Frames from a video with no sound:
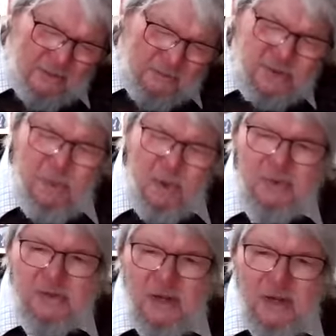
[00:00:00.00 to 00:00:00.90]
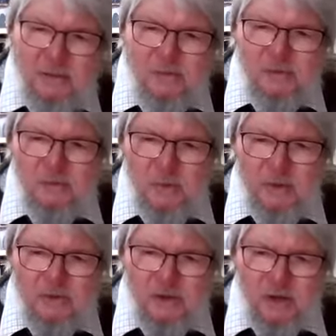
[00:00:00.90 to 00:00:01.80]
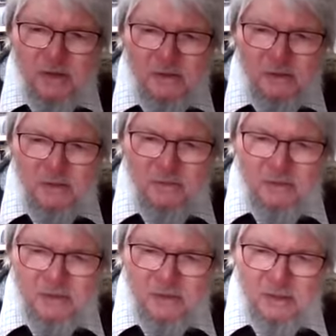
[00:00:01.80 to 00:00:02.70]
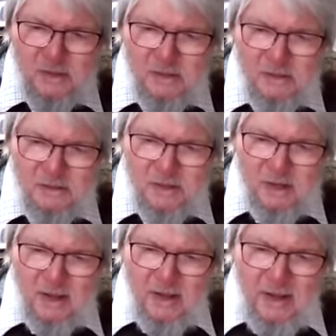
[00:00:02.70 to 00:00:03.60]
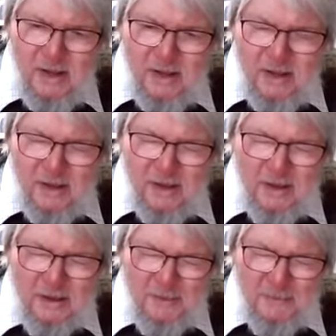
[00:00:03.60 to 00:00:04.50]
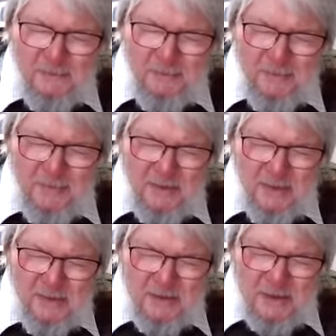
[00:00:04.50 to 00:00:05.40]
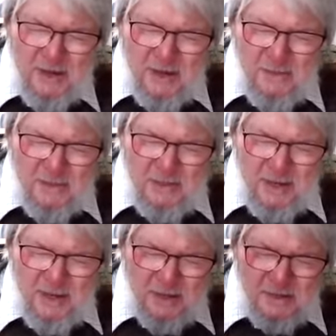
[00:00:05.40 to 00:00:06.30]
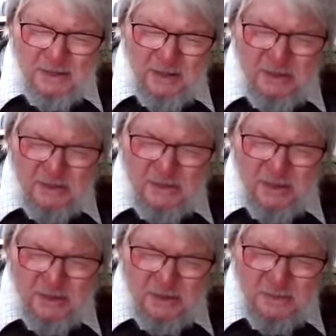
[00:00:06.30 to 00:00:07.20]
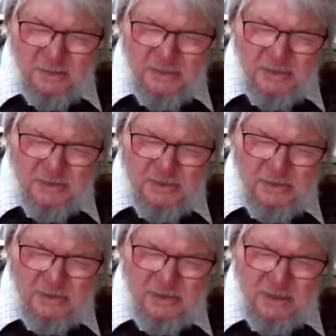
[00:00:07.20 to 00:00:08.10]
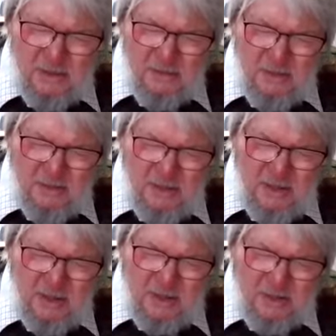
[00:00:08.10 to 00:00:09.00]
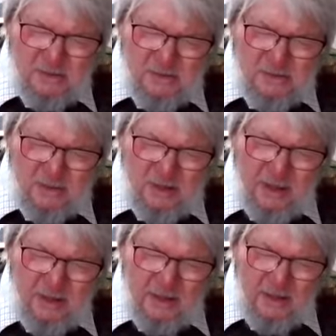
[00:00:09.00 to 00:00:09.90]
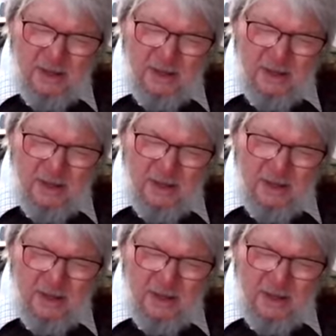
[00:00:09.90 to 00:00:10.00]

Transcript: response times from wheelchair services, the time it takes to get assessments, the time it takes to get